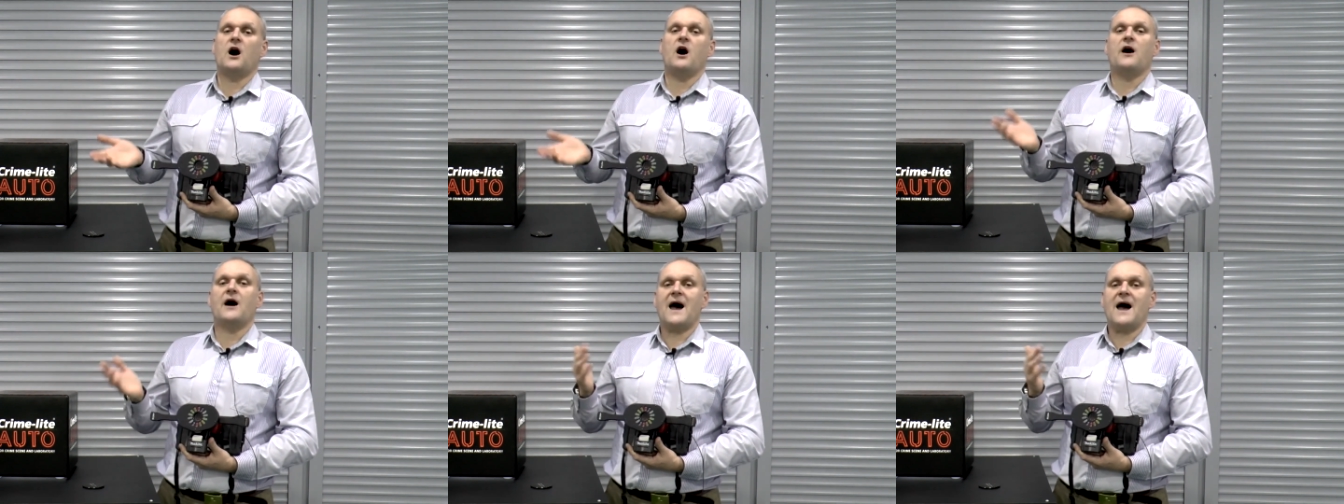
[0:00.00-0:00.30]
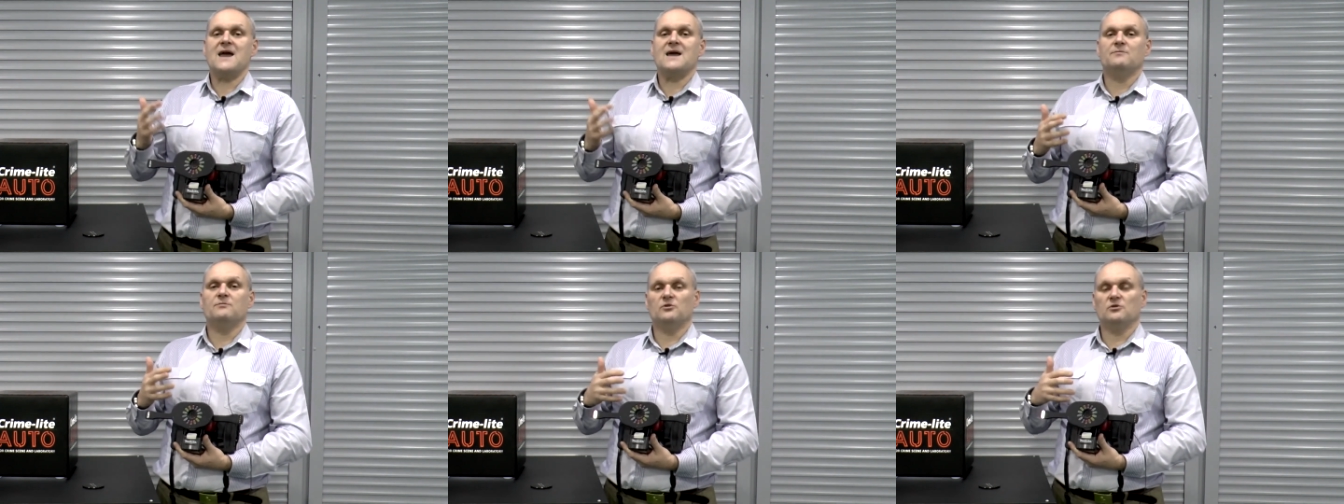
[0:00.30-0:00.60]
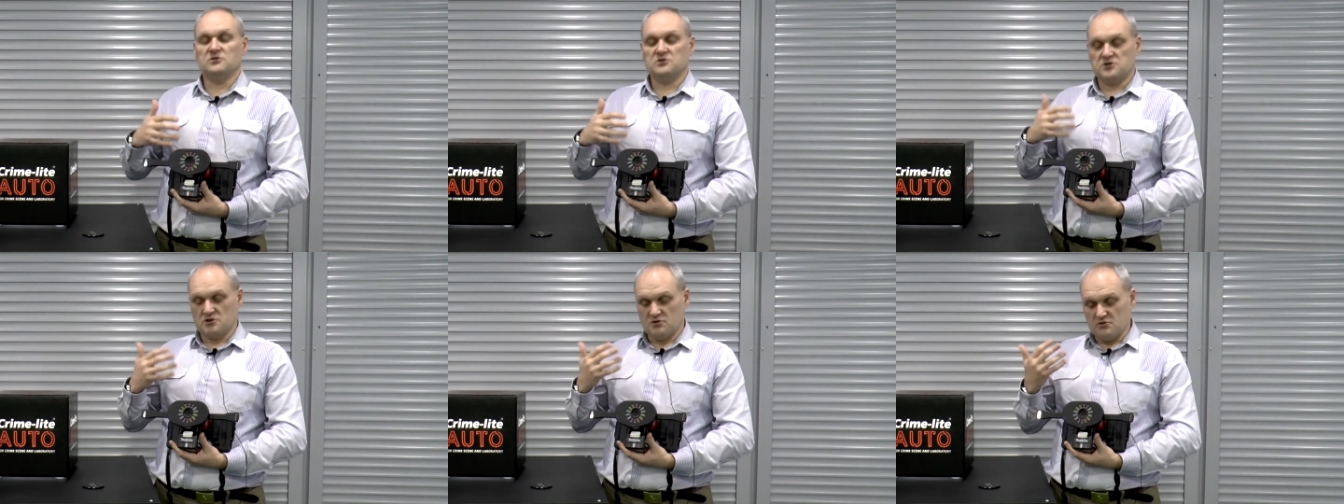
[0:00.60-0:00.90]
are
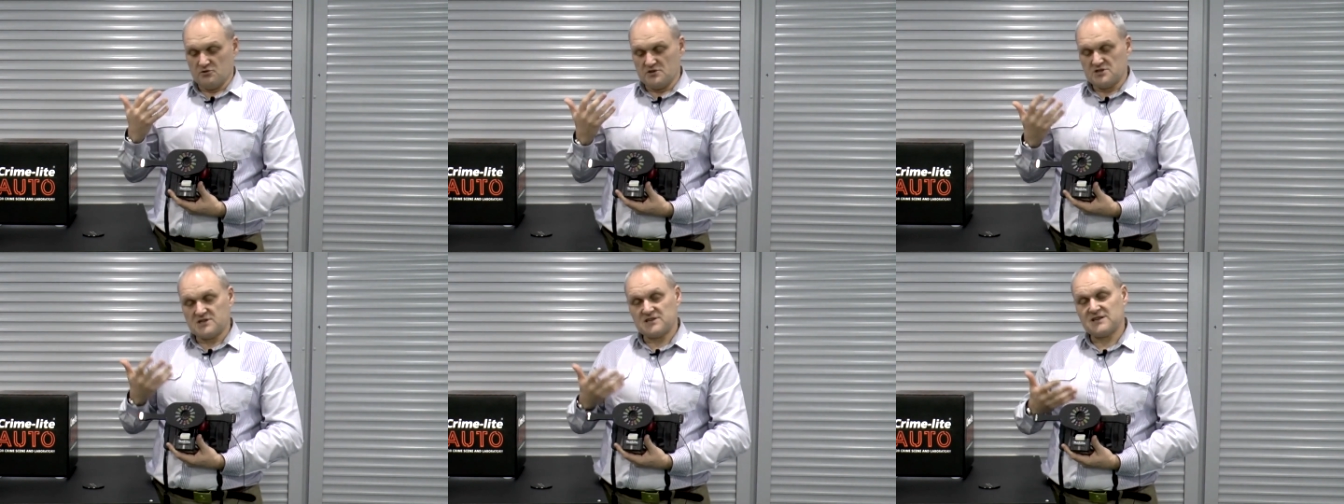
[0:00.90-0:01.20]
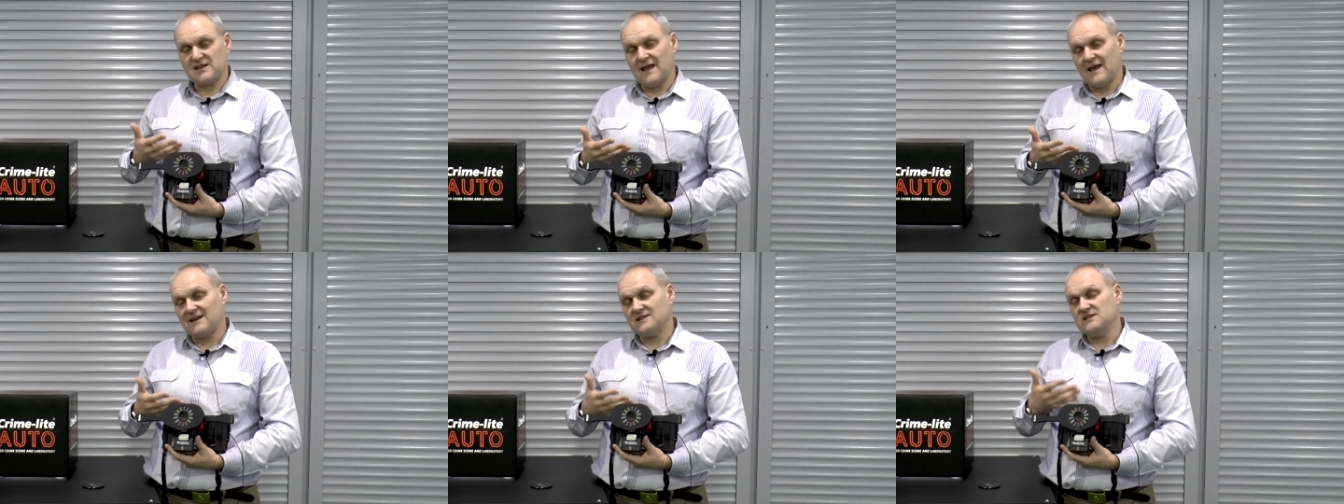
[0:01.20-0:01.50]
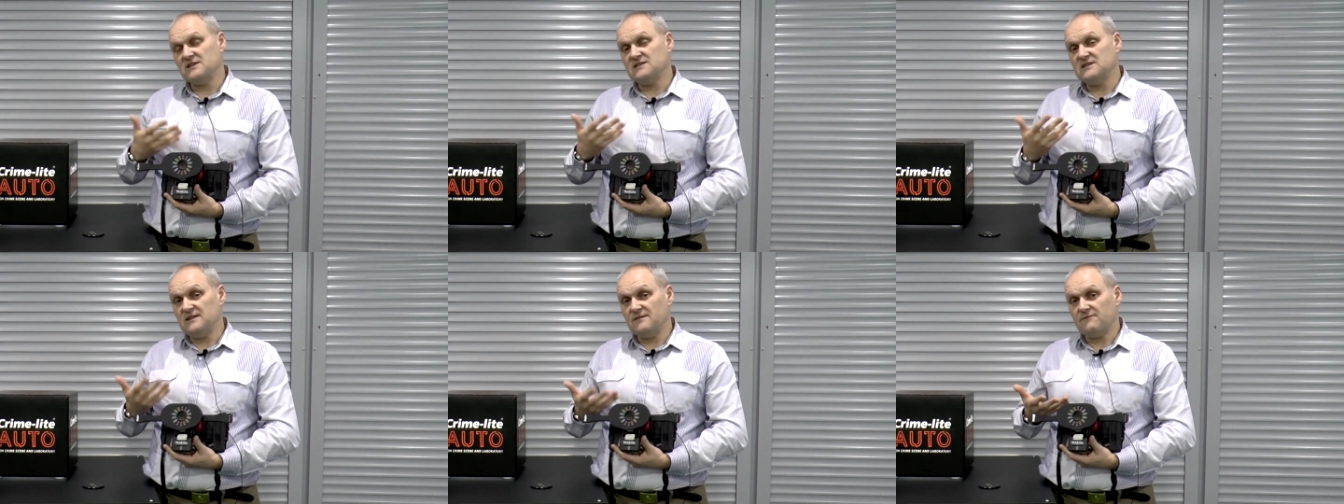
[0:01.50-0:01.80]
able to
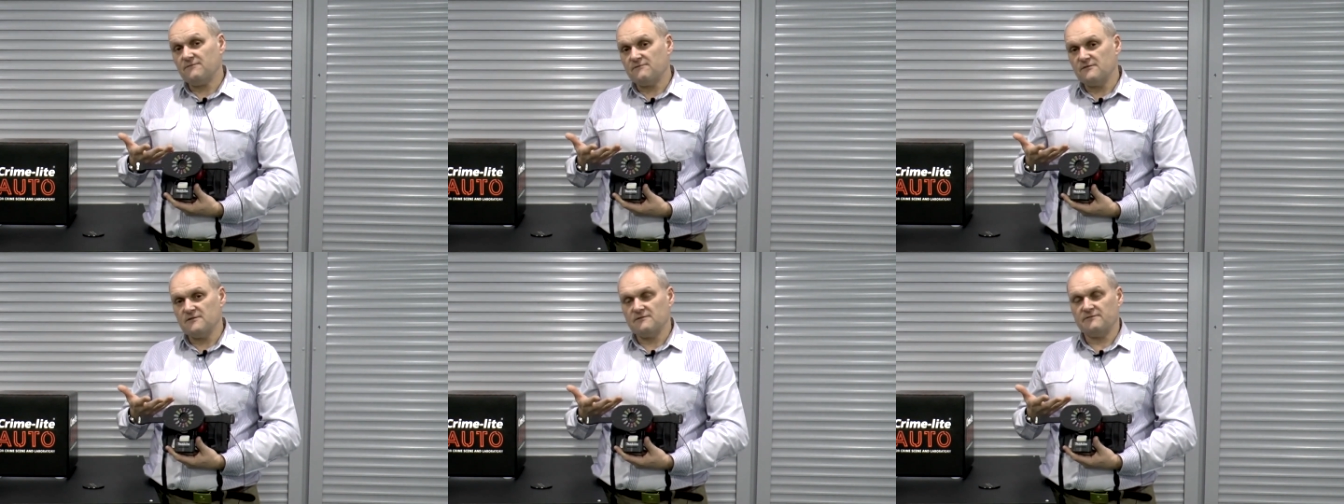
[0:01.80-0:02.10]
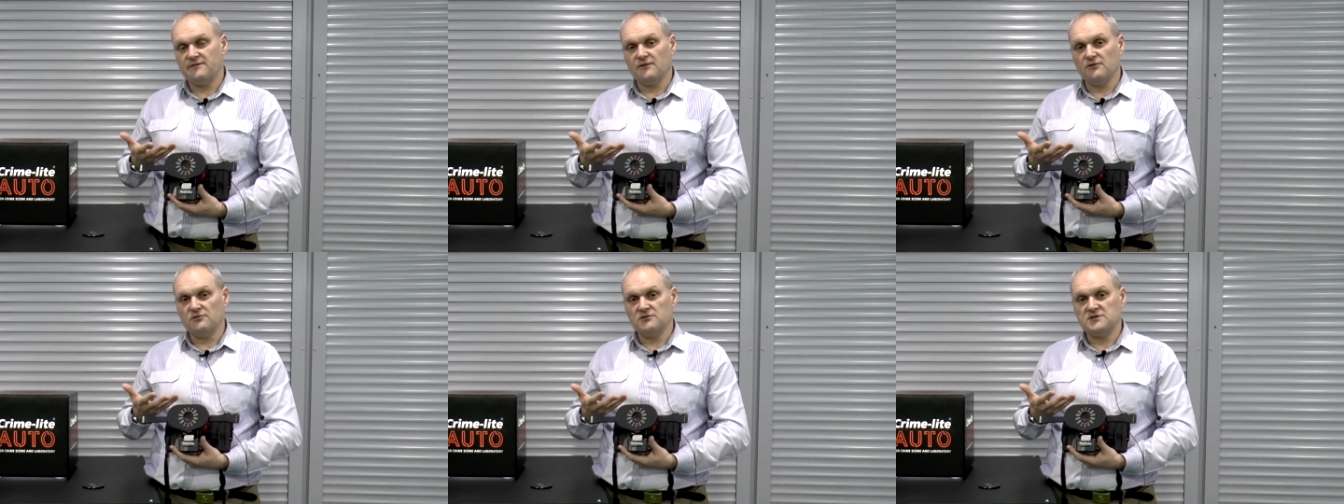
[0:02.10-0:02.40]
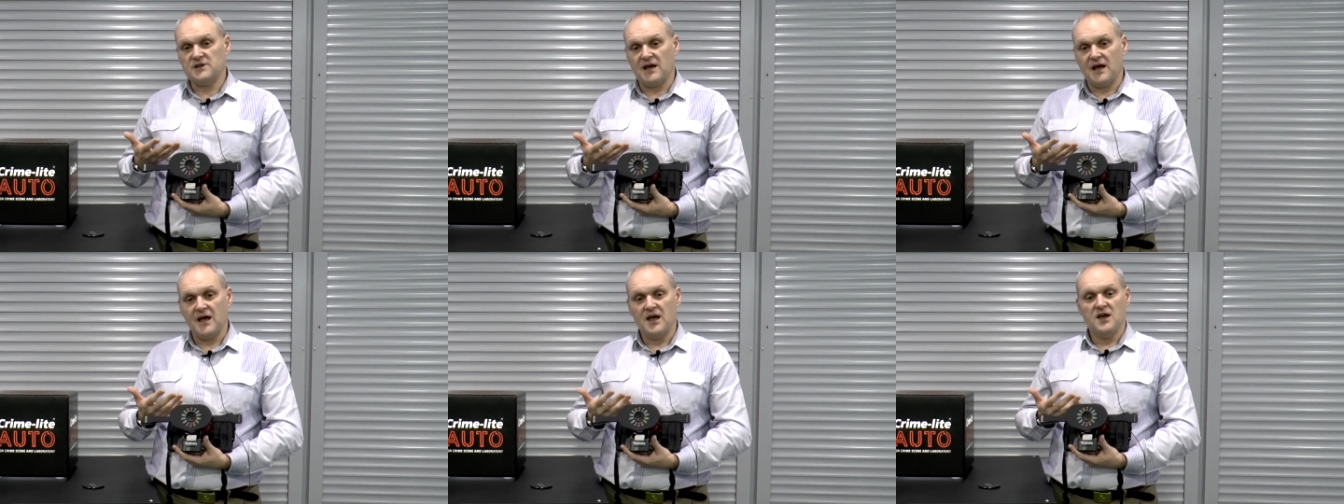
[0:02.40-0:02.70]
select a different
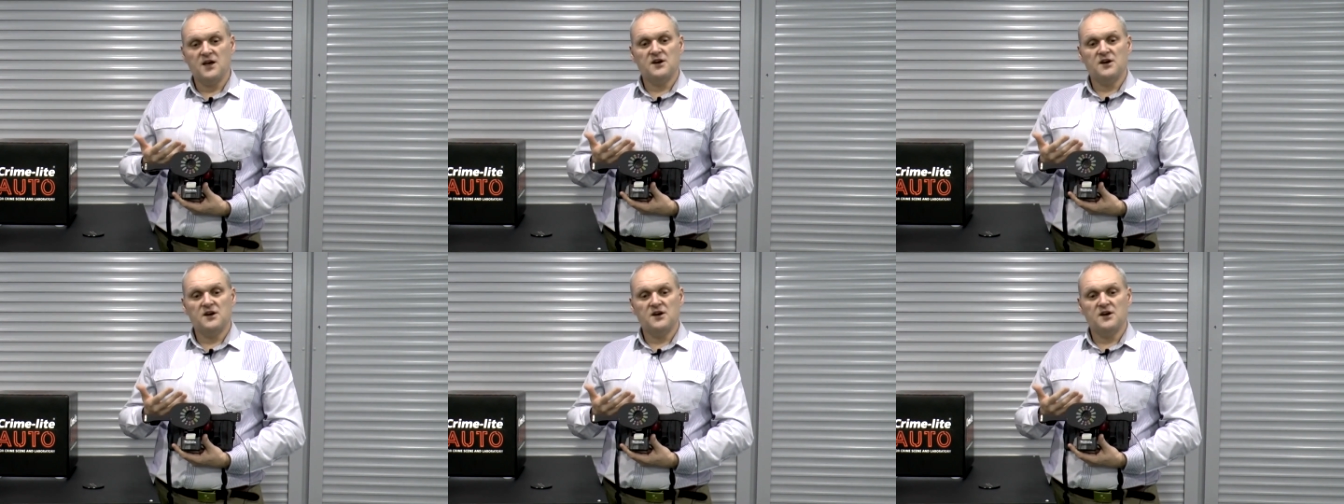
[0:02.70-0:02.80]
filter